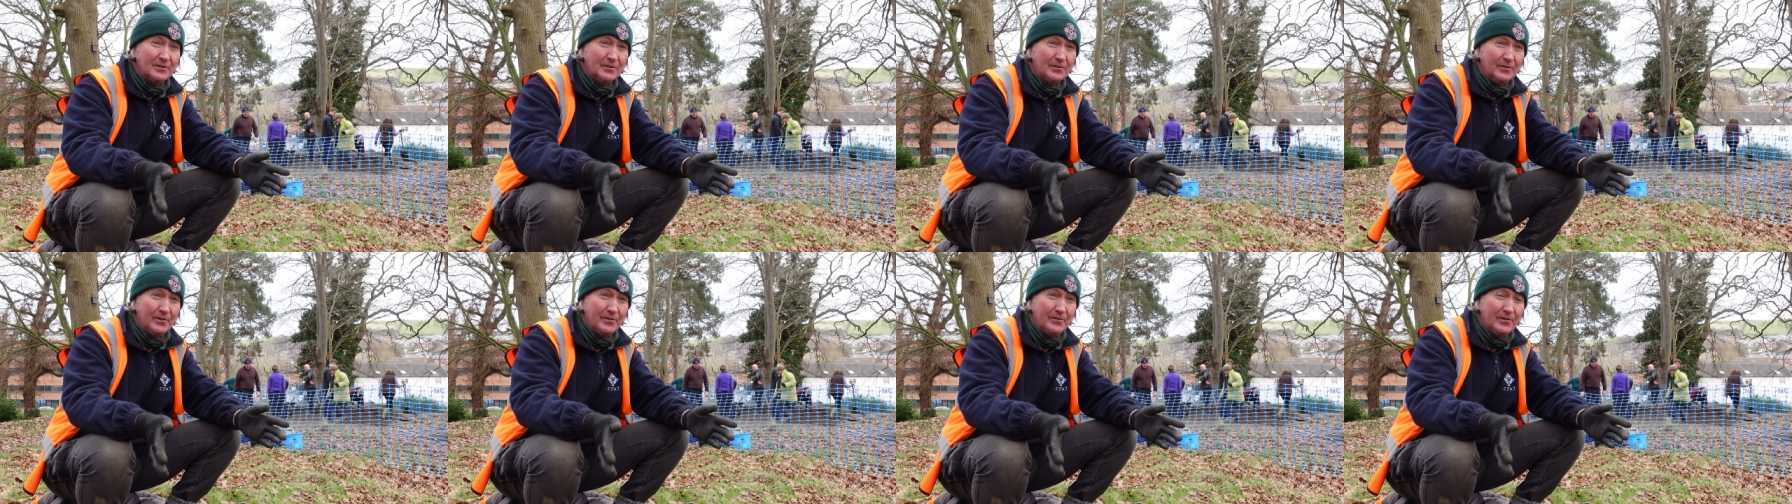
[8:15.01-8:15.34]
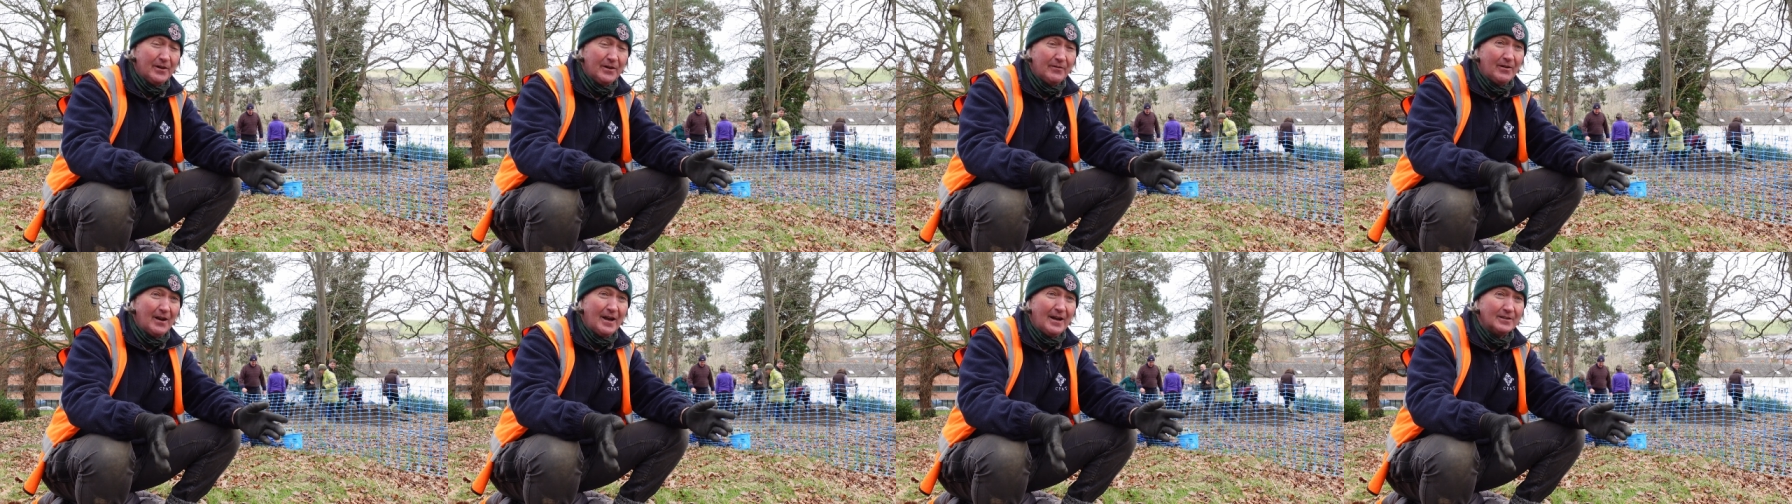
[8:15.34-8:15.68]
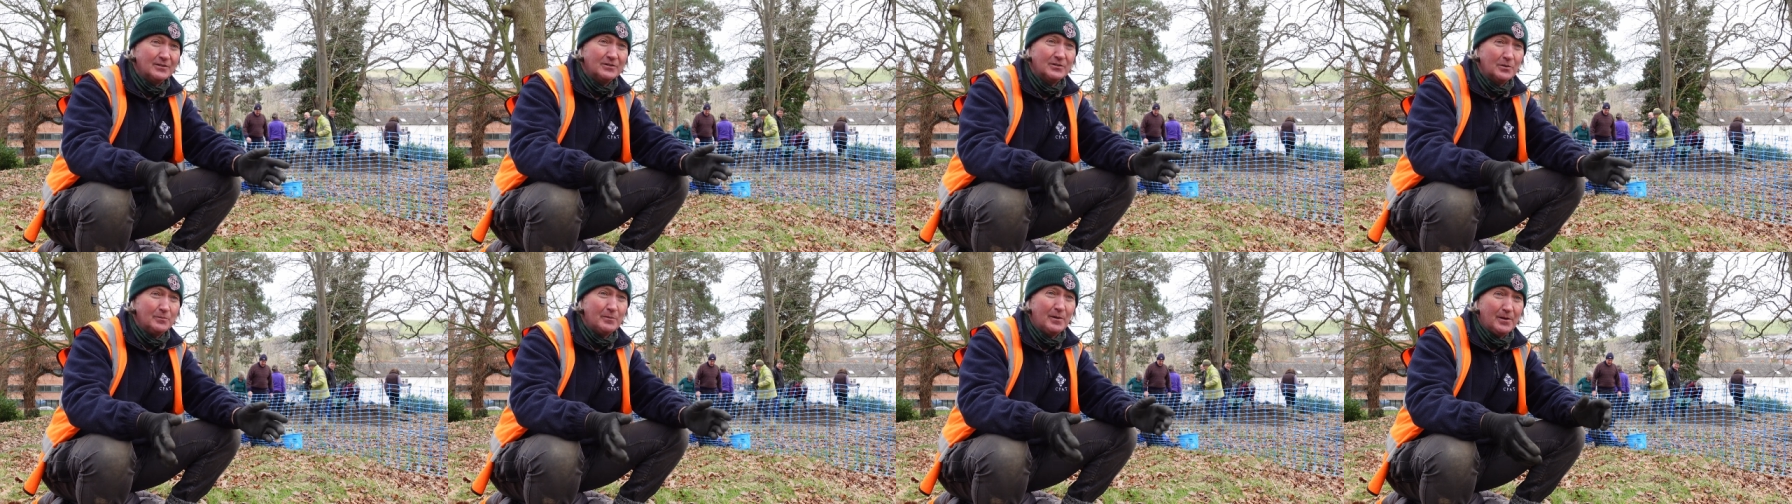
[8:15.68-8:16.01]
We've never had
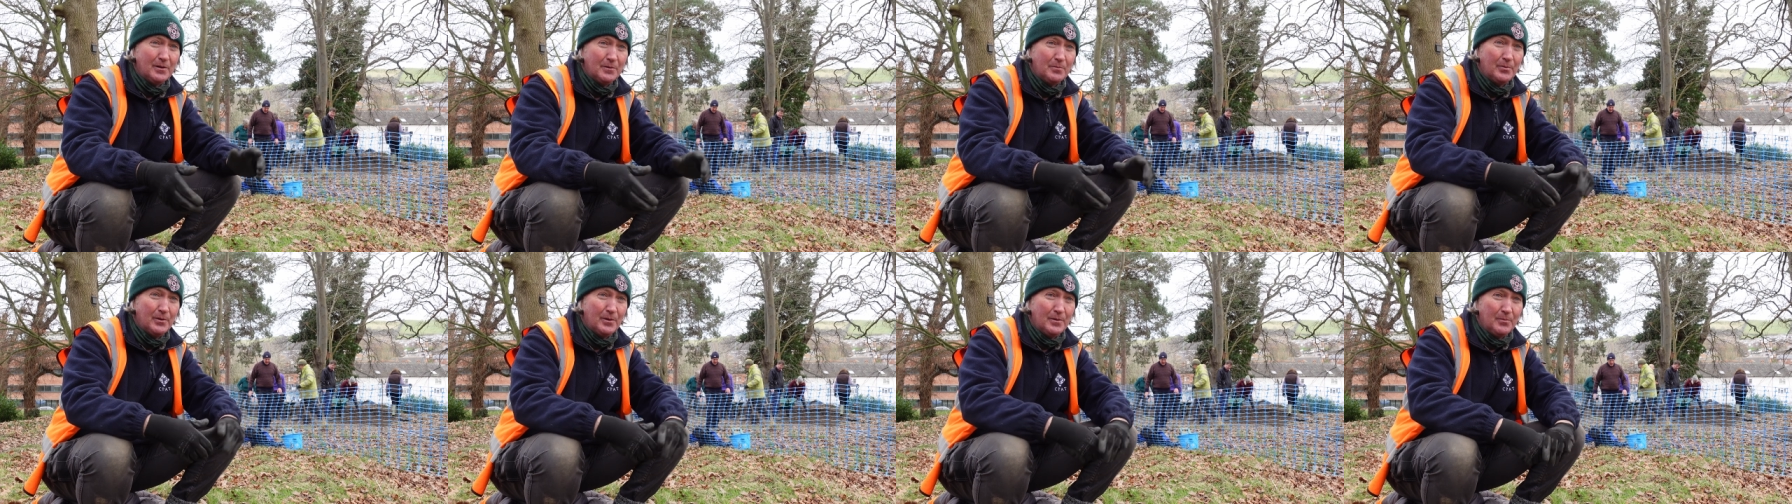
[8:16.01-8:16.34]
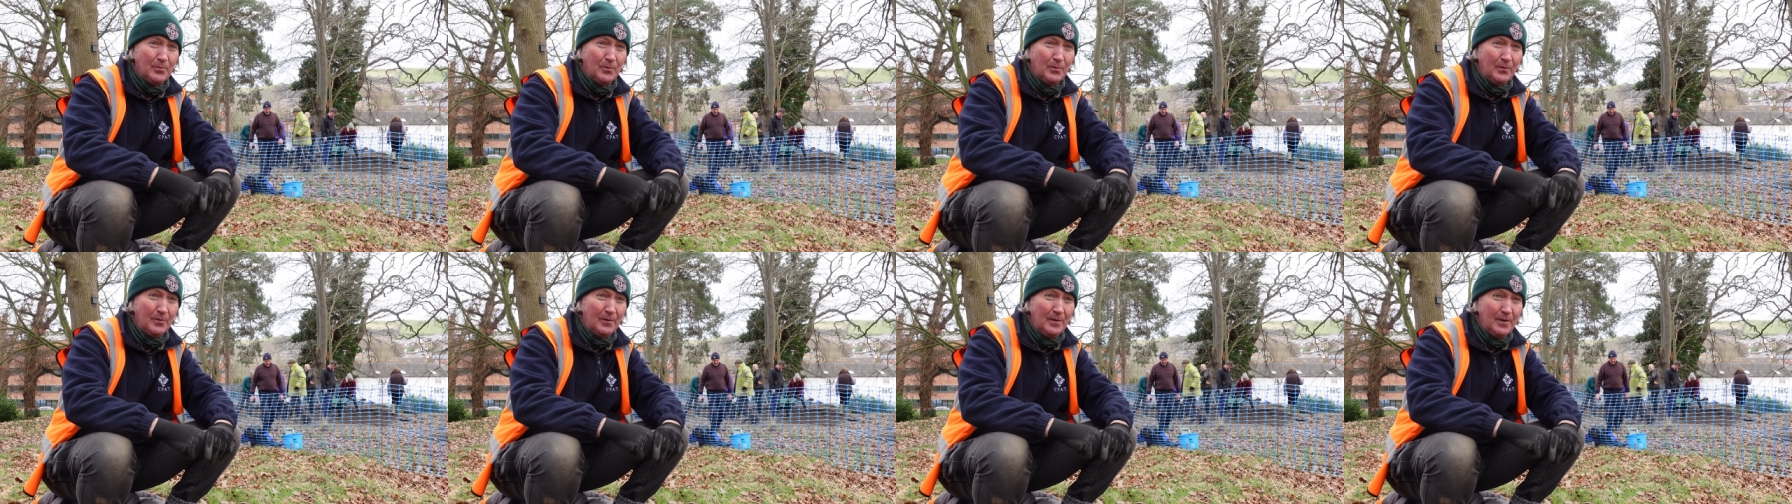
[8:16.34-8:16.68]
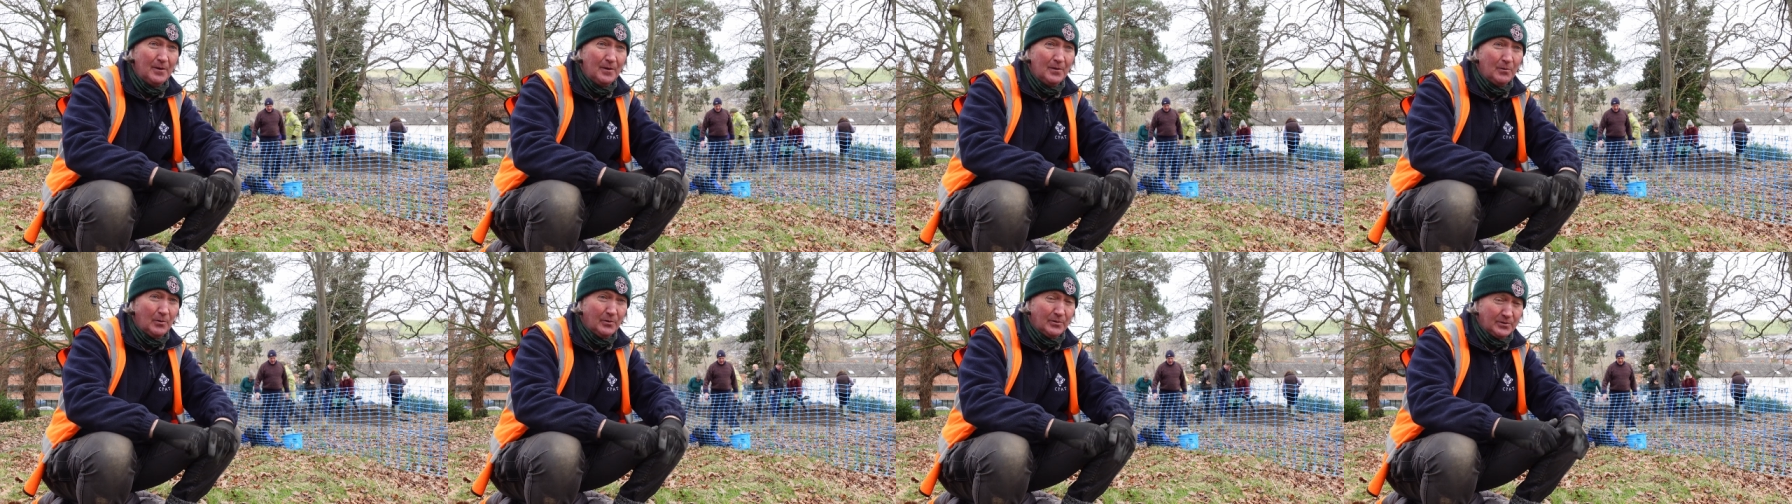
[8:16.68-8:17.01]
so many people
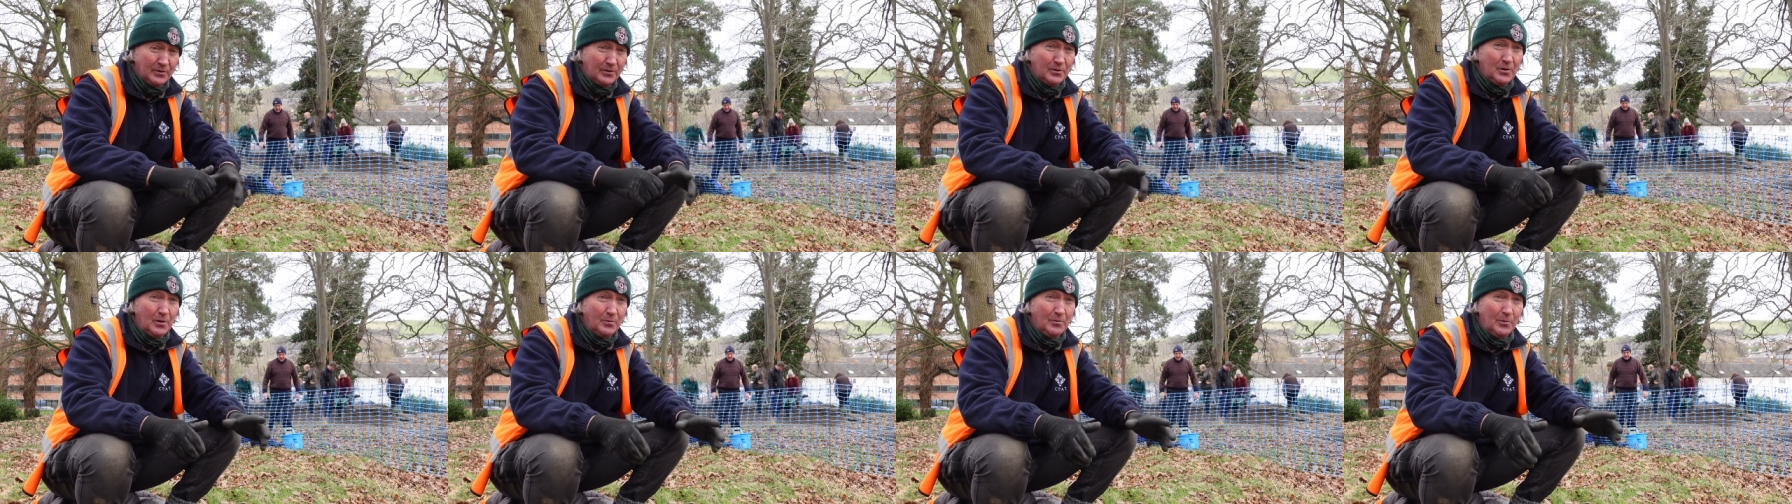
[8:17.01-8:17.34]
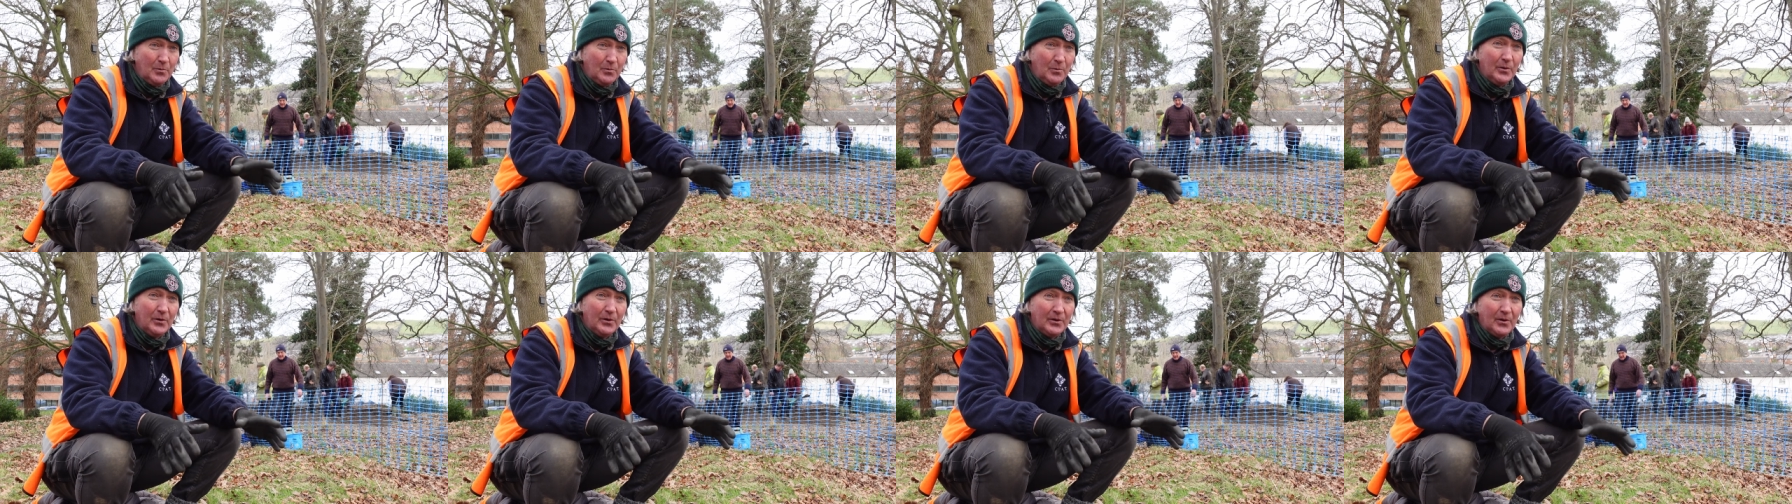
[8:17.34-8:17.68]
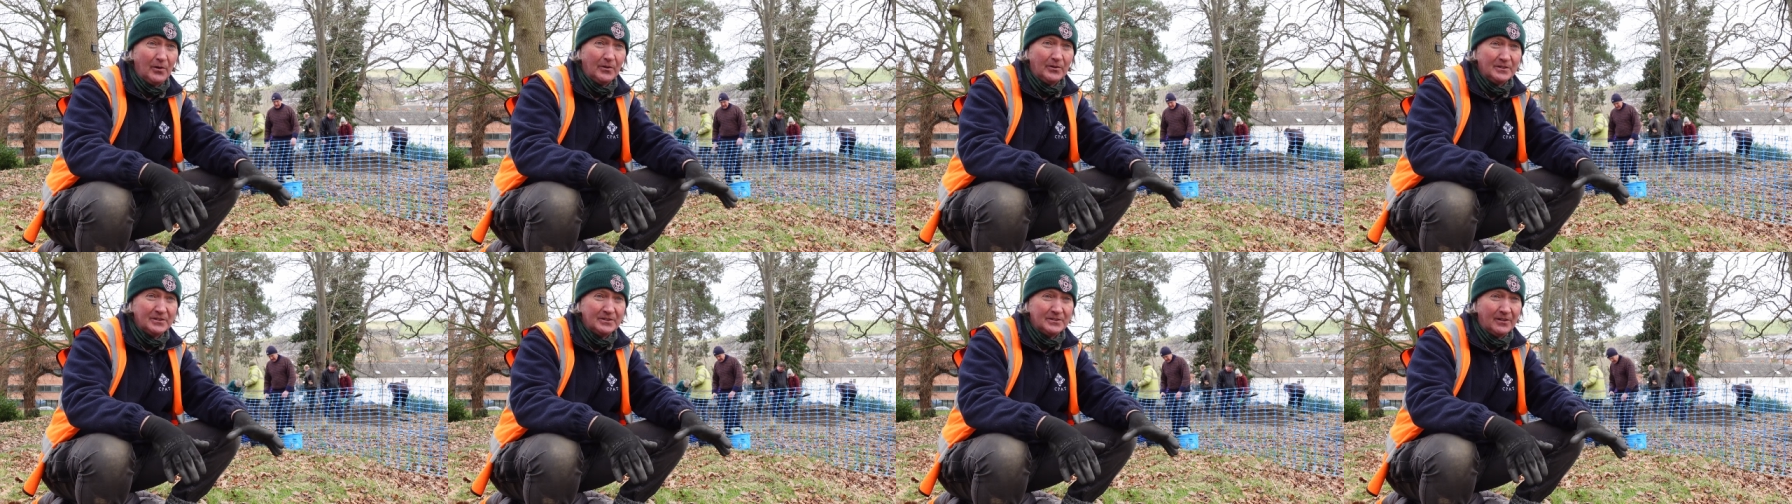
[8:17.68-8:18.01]
want to come and work
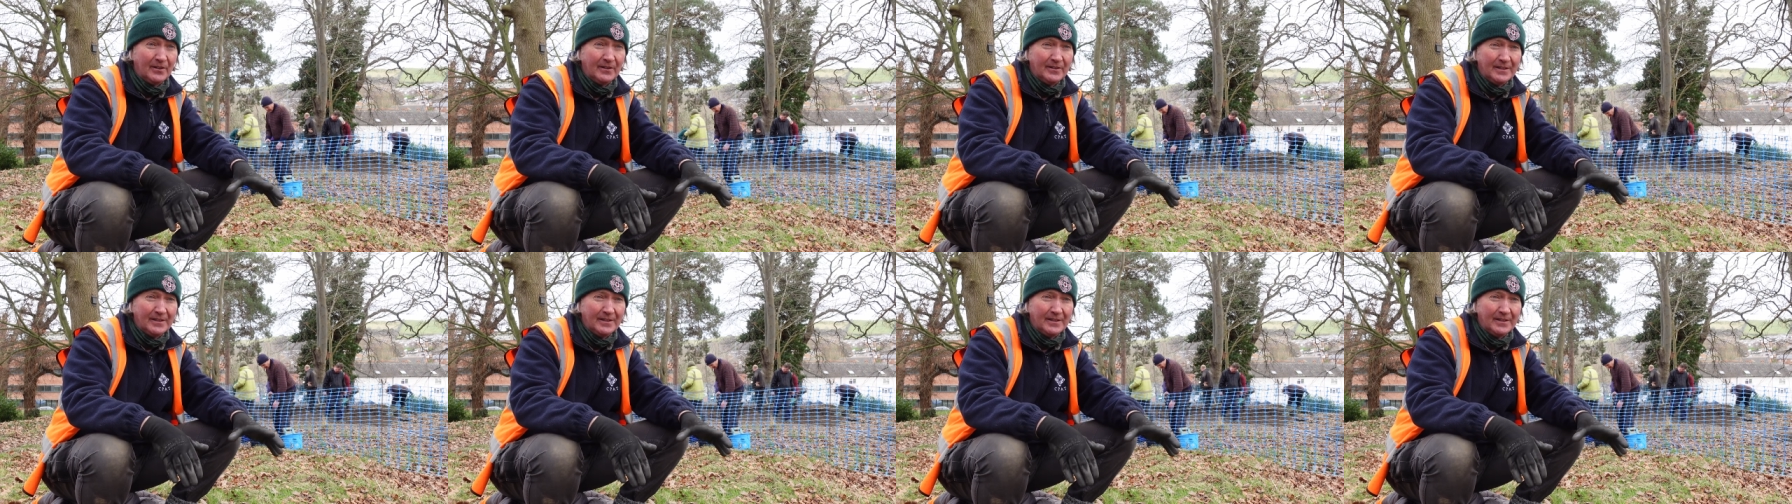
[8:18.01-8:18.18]
on a site,